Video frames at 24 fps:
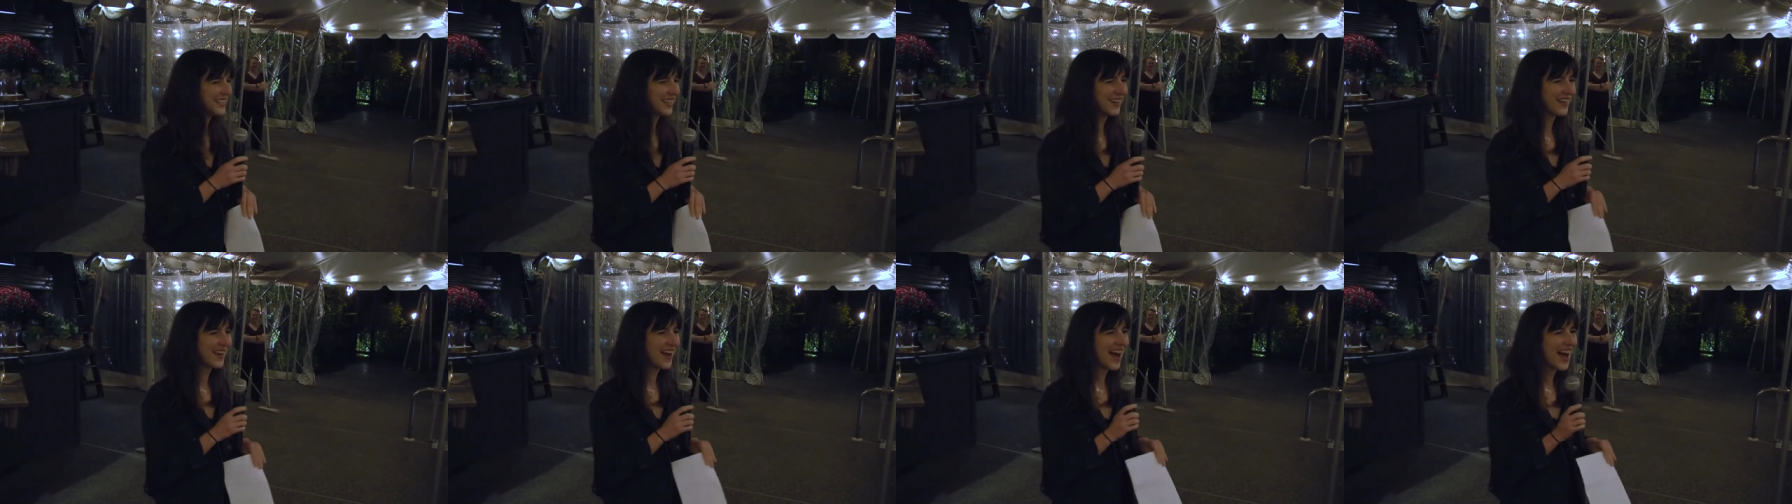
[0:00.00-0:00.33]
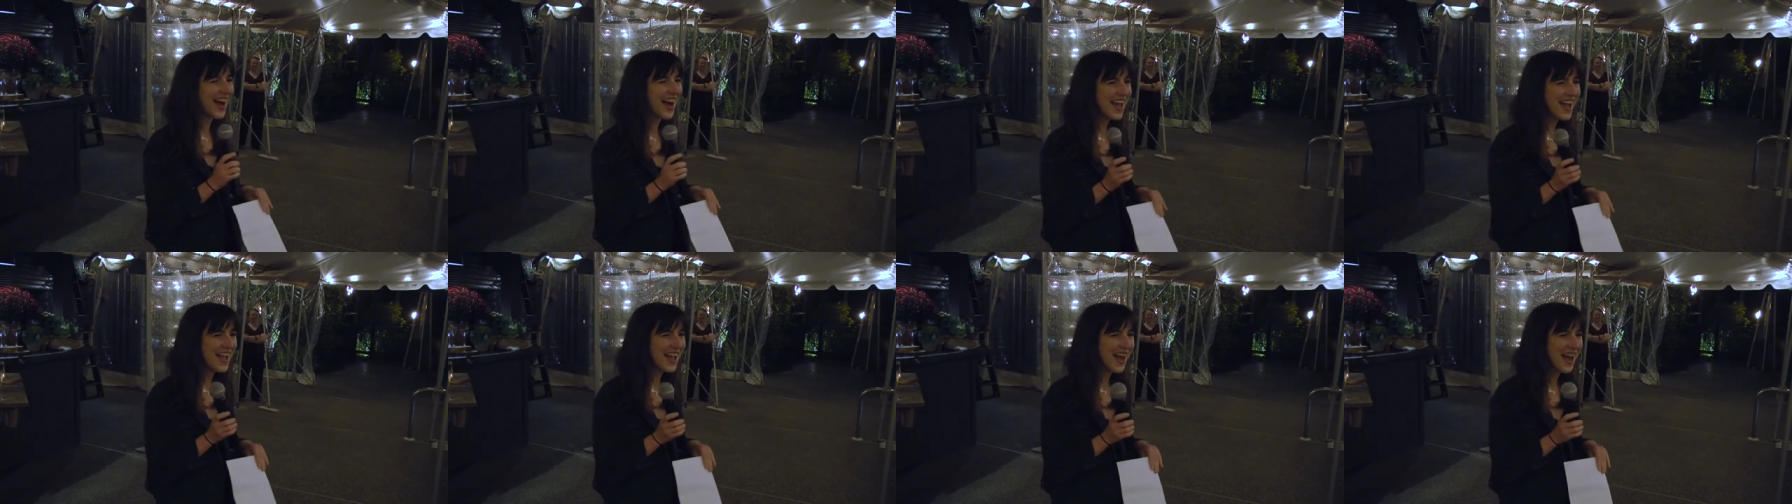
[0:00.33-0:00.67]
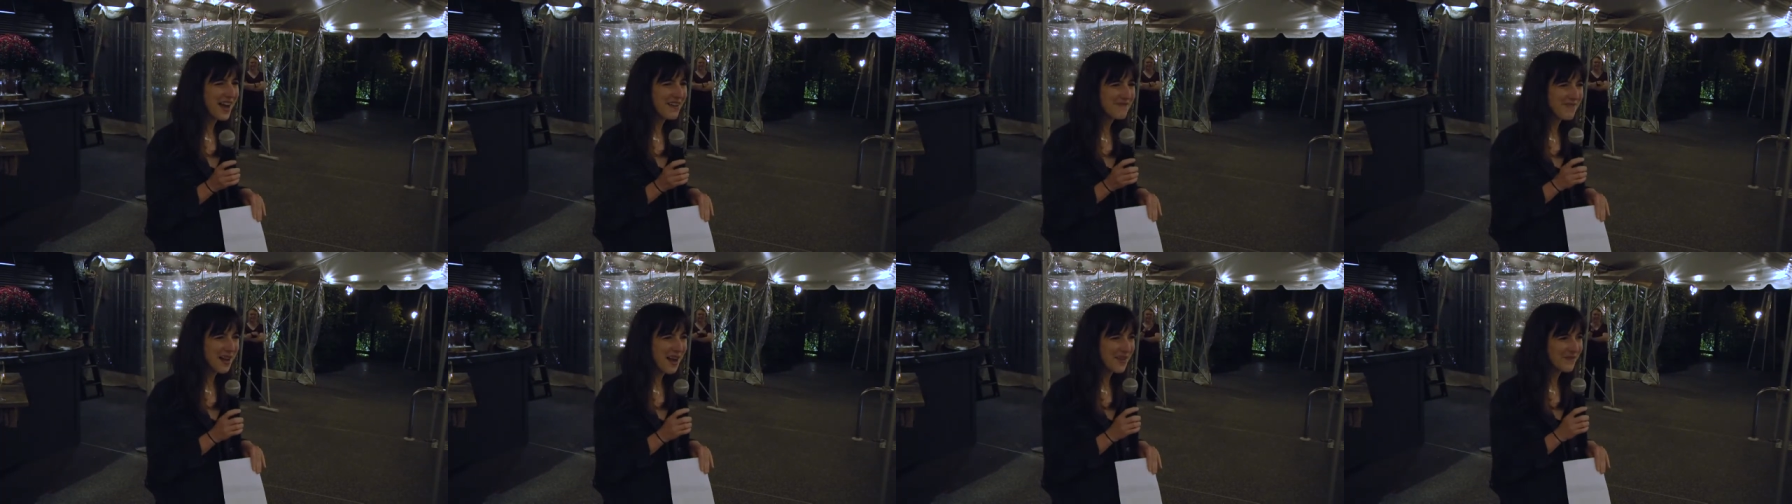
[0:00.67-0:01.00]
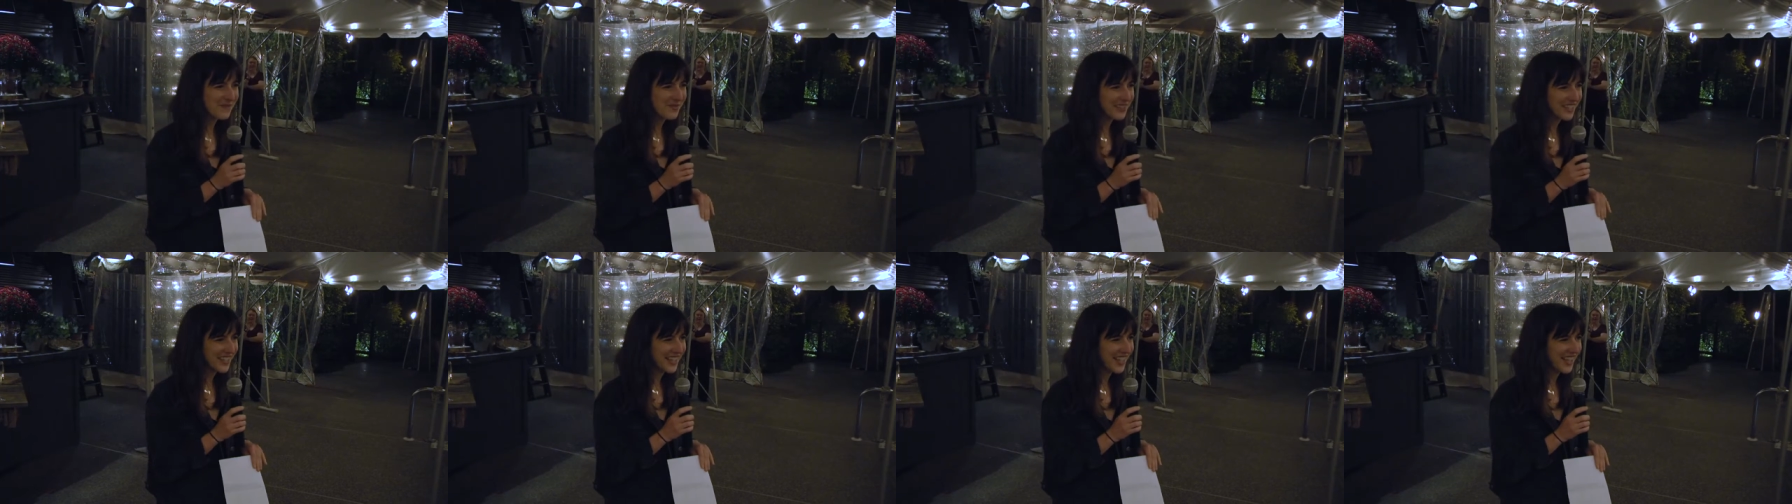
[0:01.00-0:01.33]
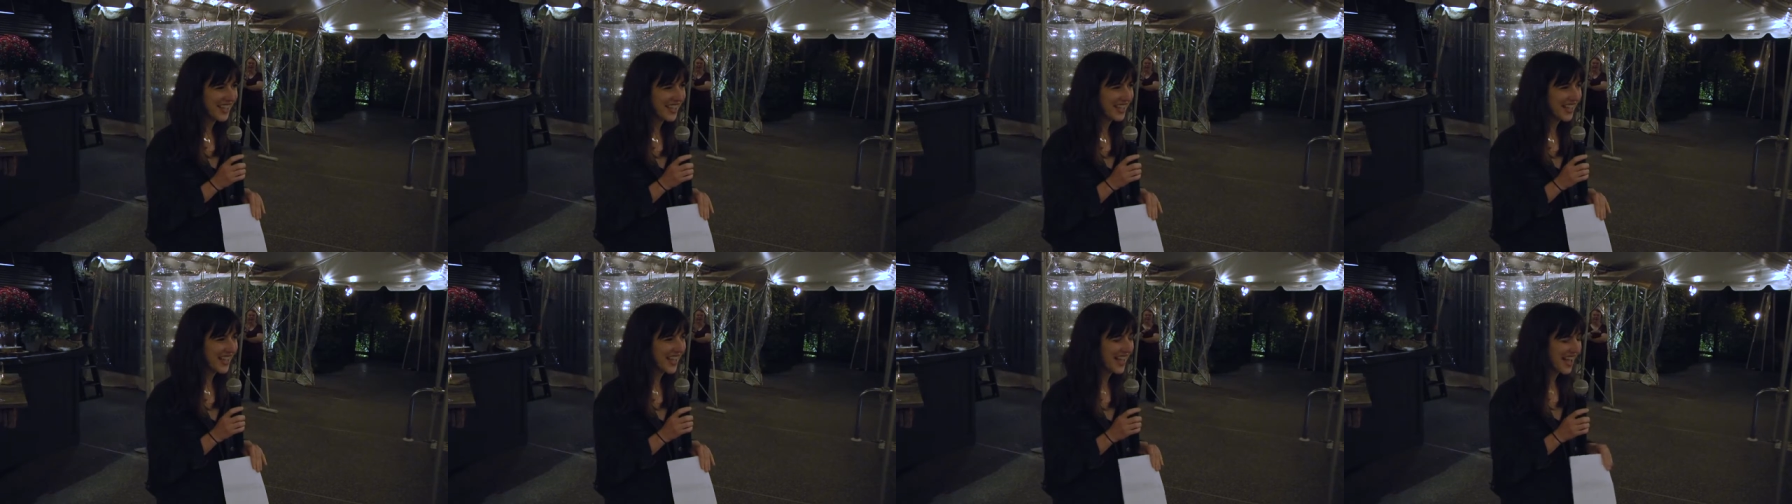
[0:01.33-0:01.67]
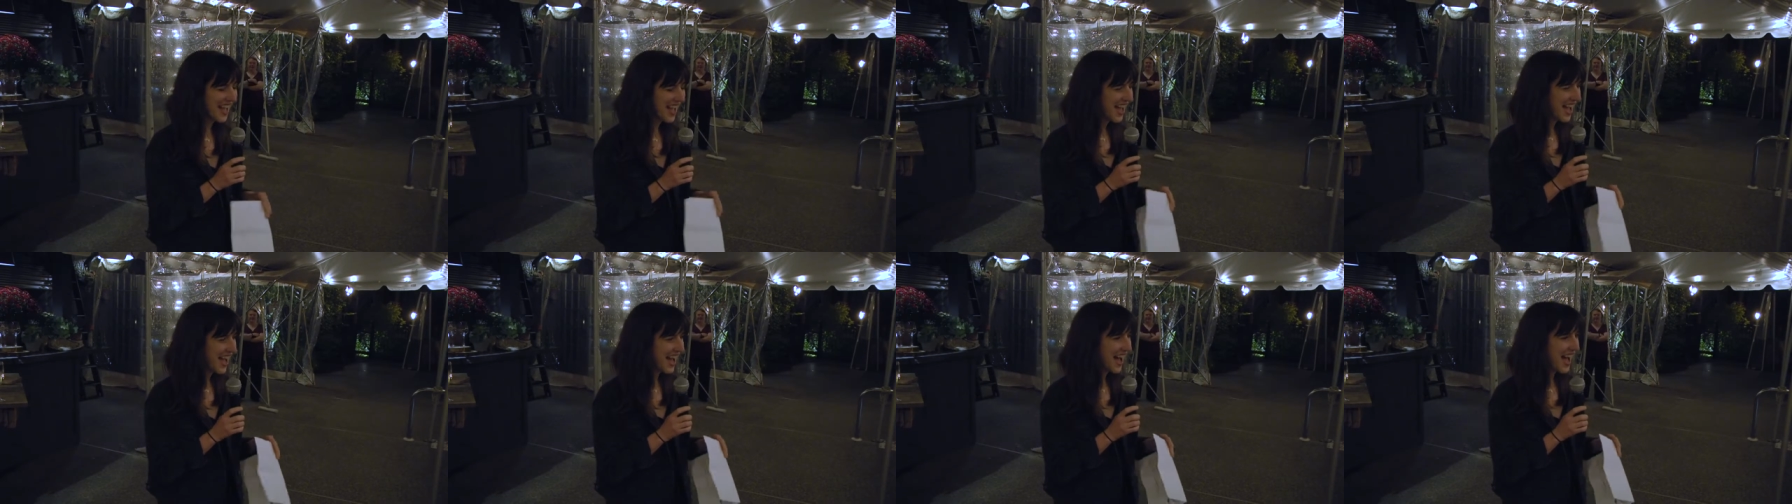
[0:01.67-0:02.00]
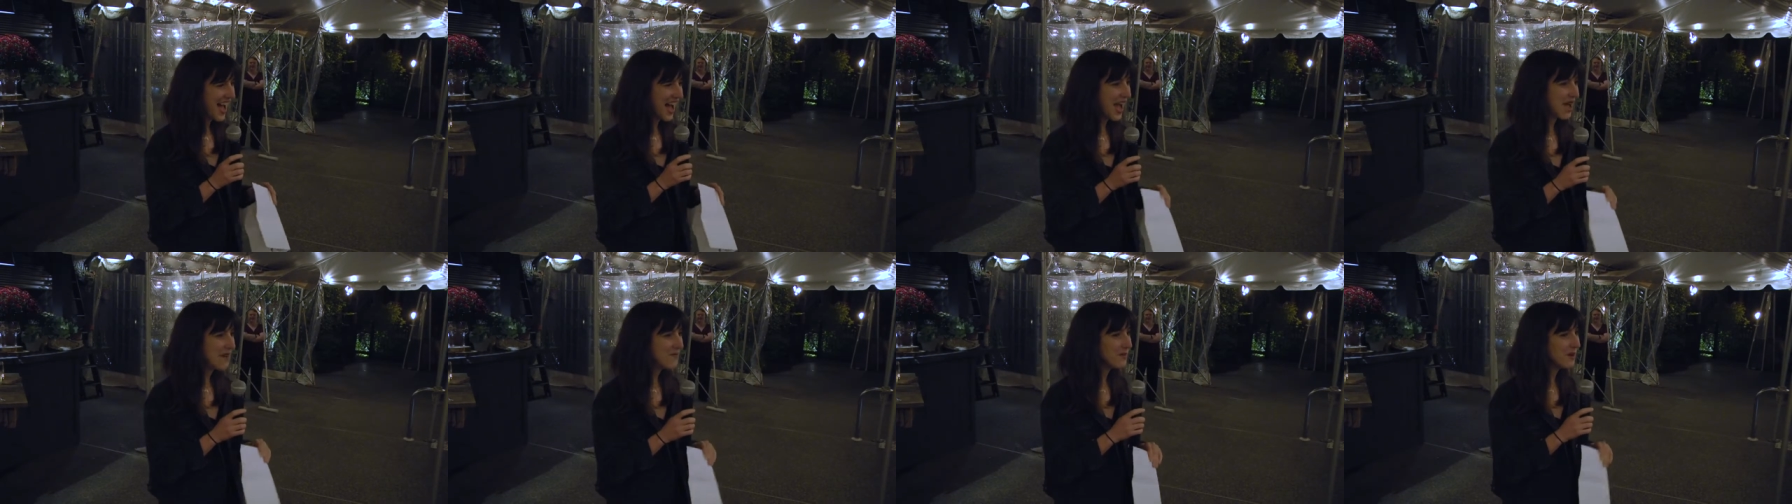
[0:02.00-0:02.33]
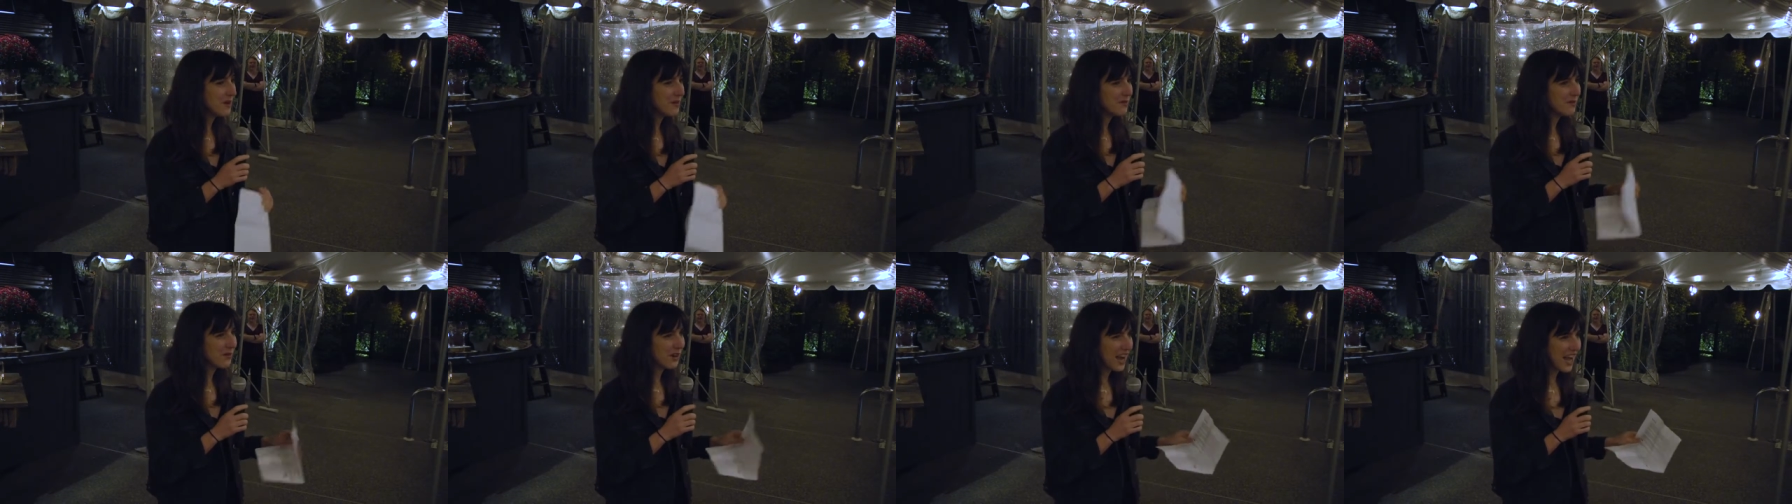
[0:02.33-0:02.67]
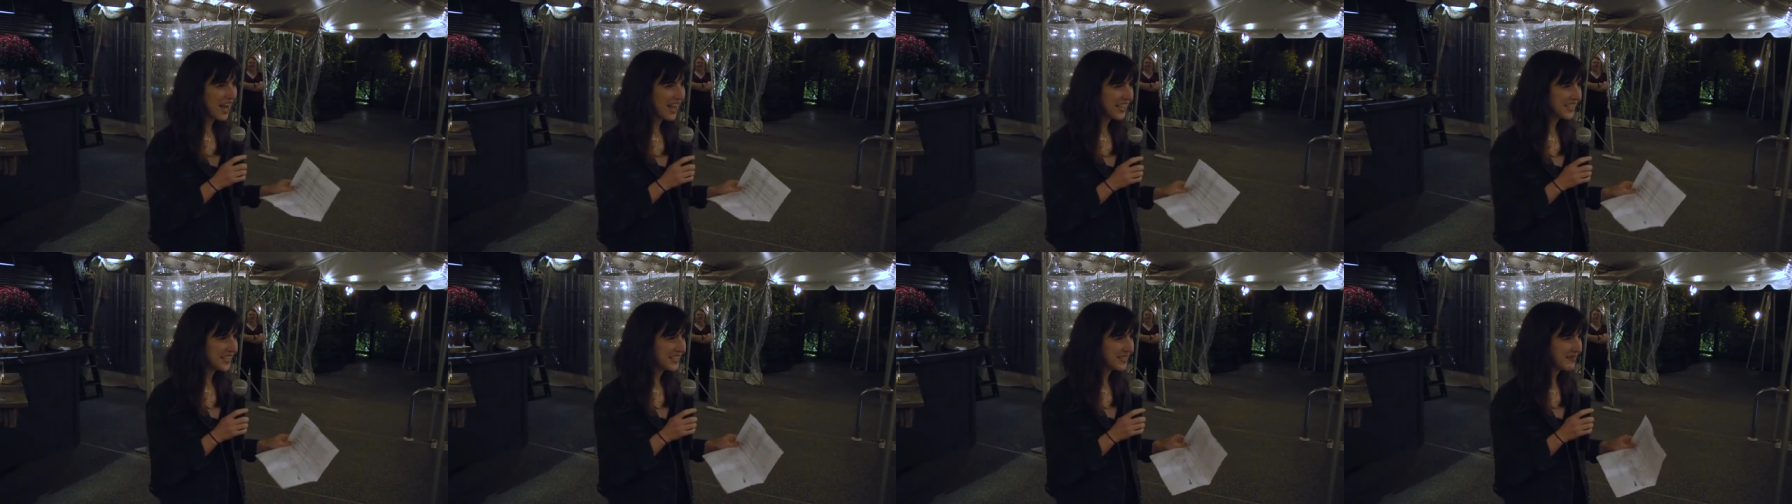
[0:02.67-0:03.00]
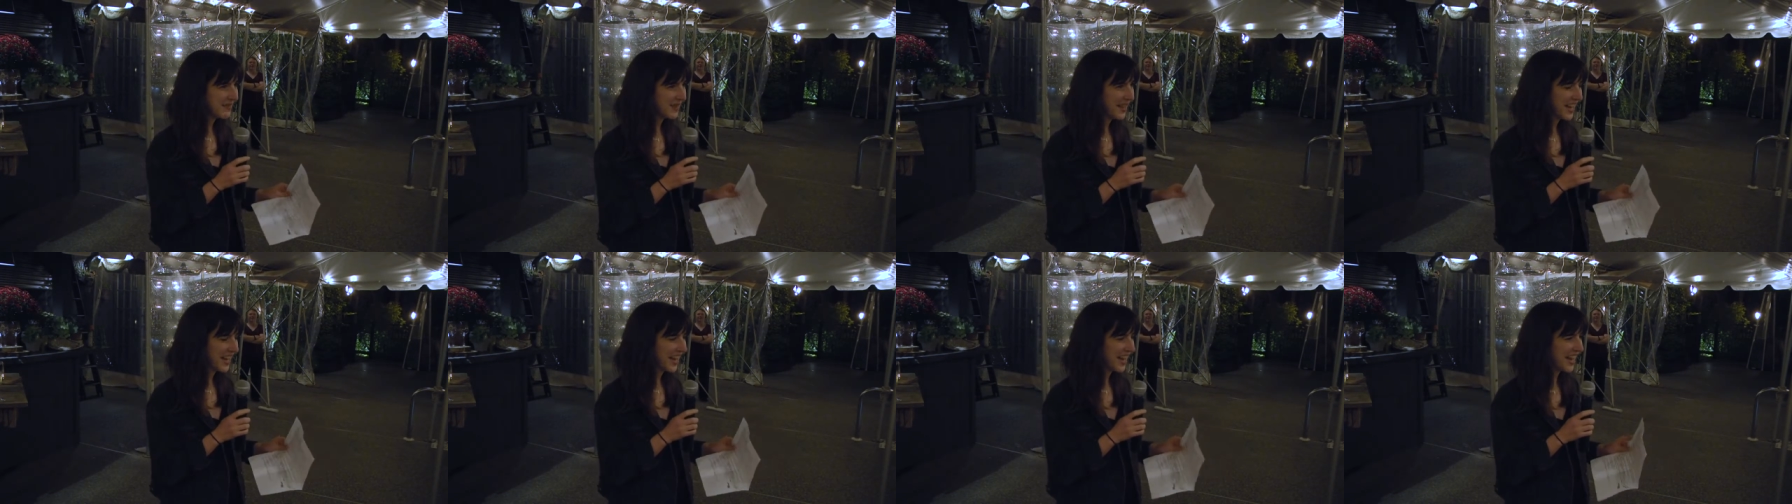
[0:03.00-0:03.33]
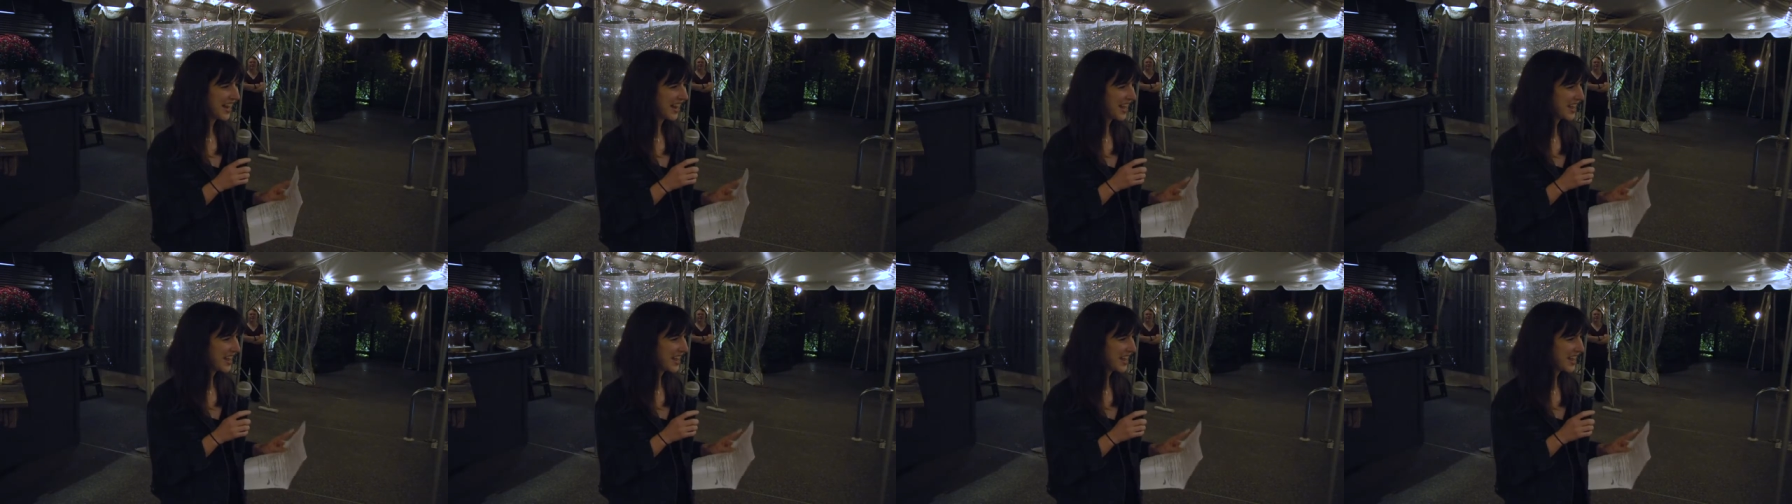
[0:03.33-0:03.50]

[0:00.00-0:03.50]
so hi, I'm Emily. I'm a bridesmaid.